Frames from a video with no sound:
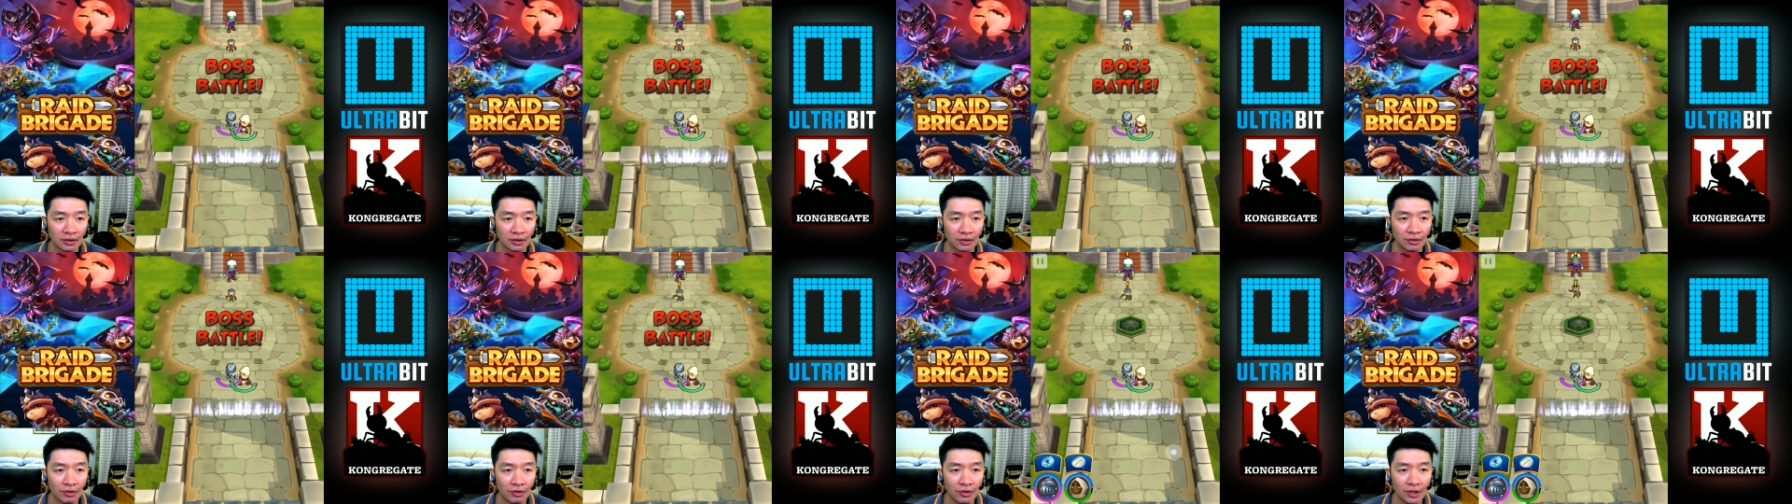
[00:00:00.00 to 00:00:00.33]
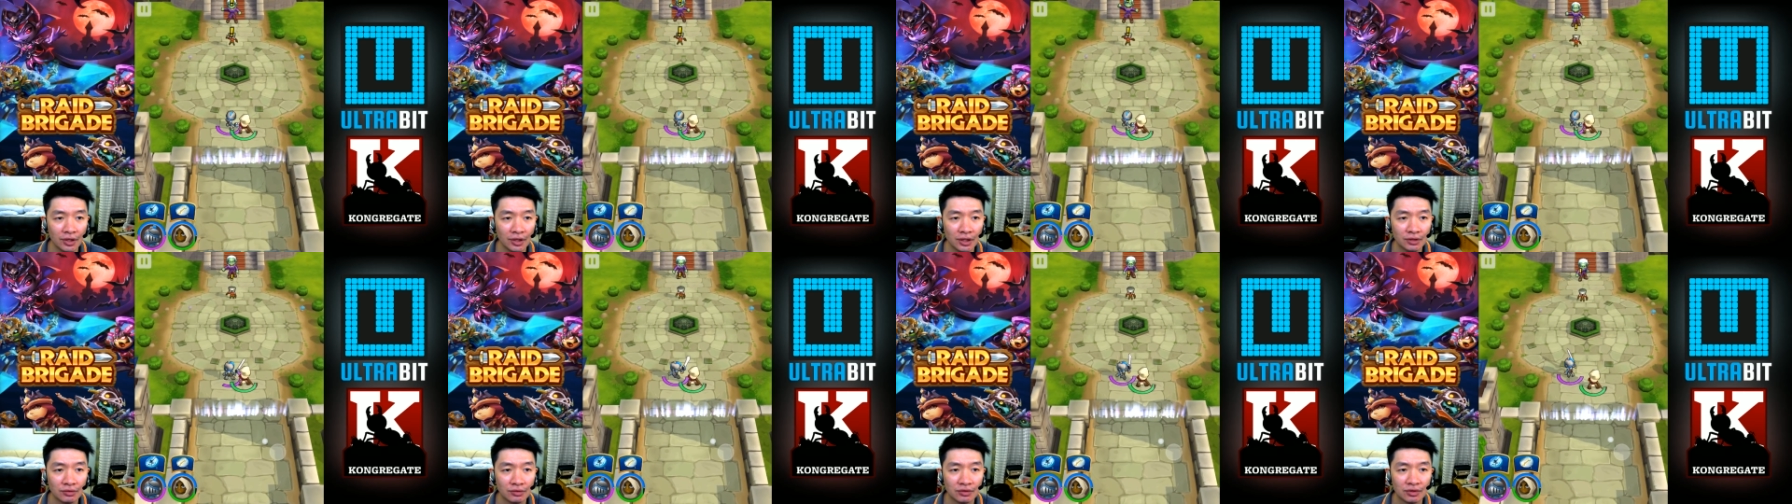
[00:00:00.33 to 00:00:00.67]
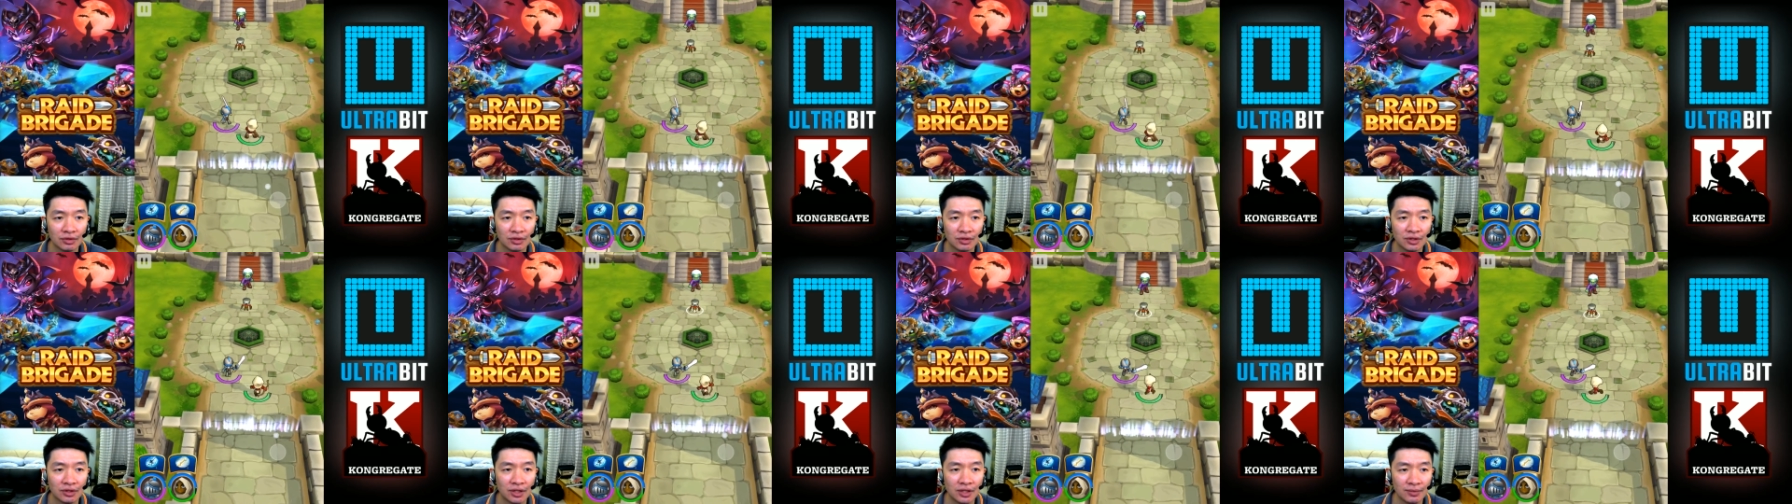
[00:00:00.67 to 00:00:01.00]
Going to
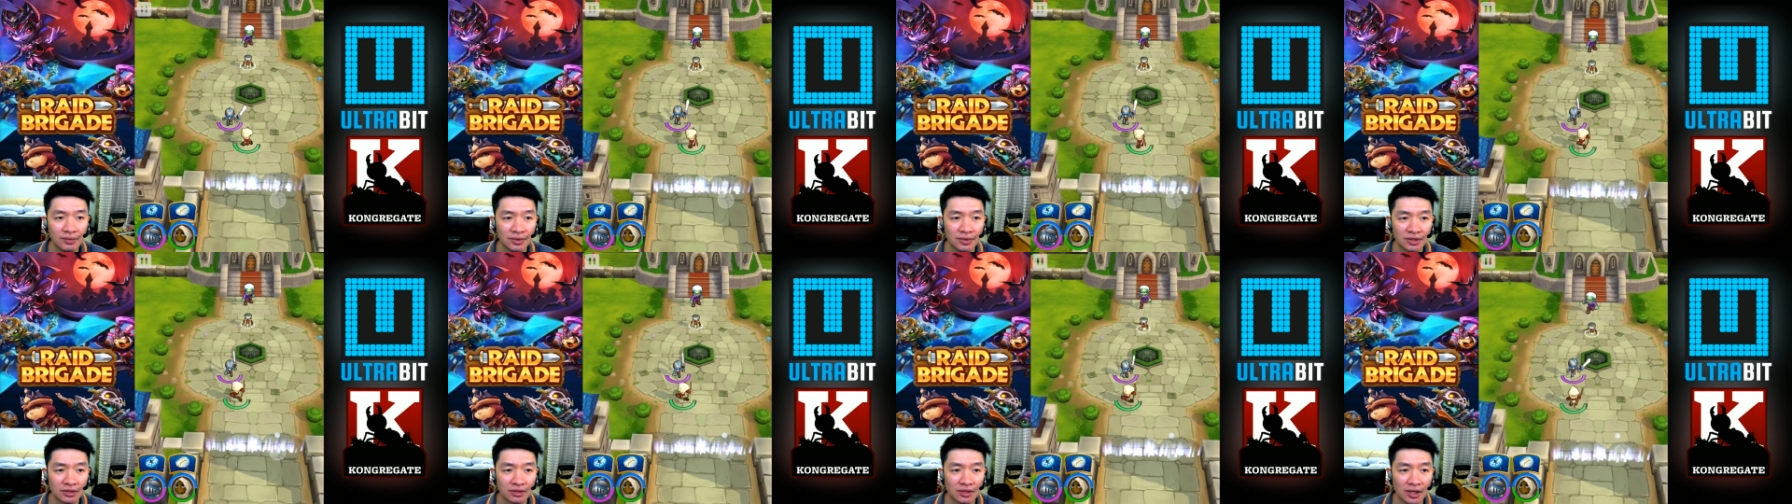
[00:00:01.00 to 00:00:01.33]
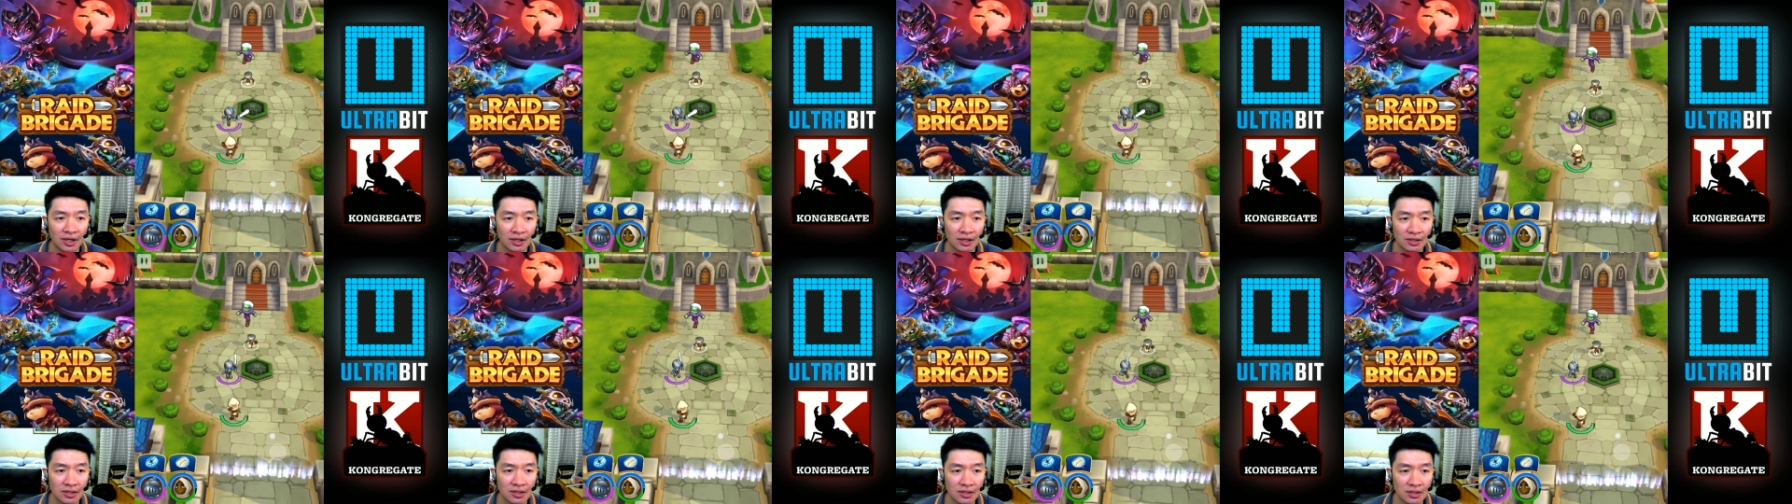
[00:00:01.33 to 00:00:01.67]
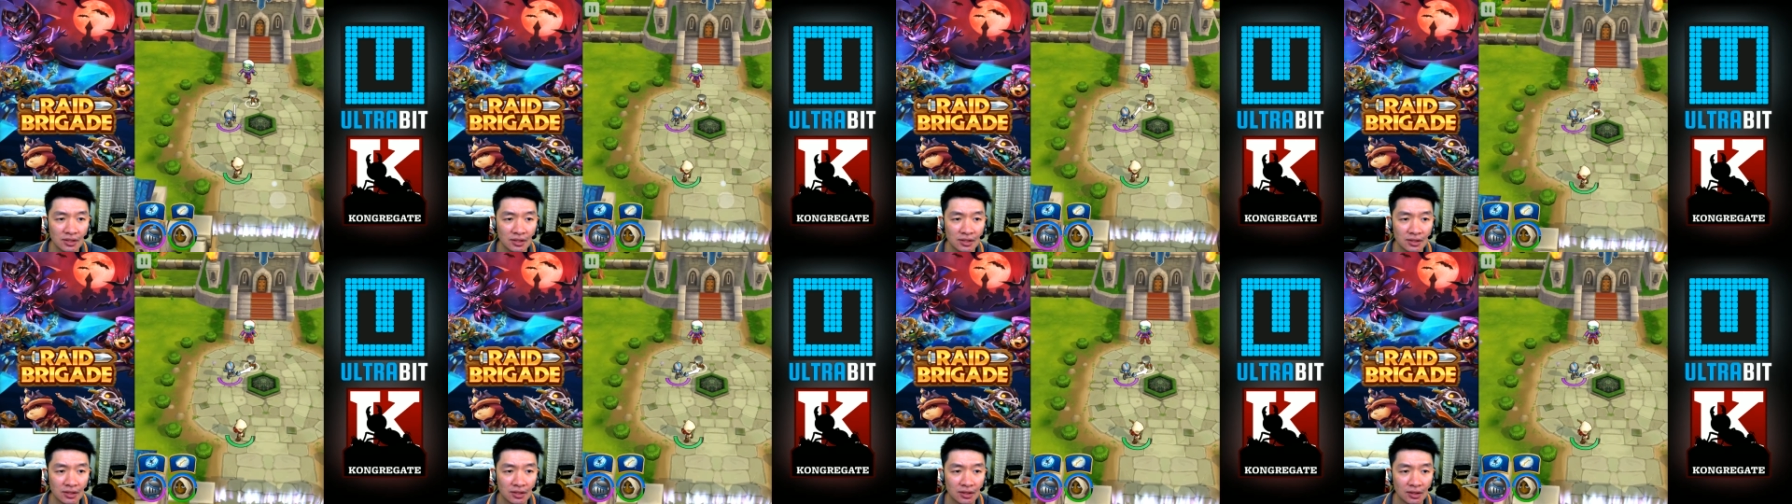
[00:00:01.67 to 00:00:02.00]
the deepest
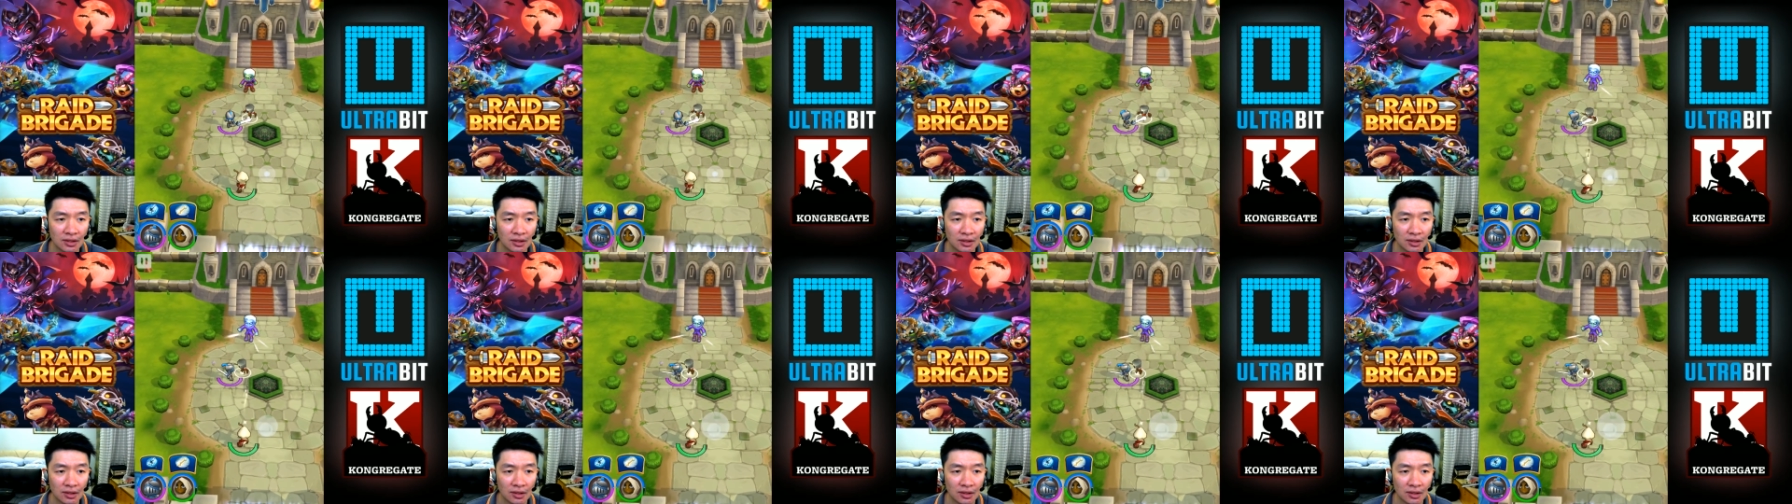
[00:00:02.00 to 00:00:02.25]
darkness?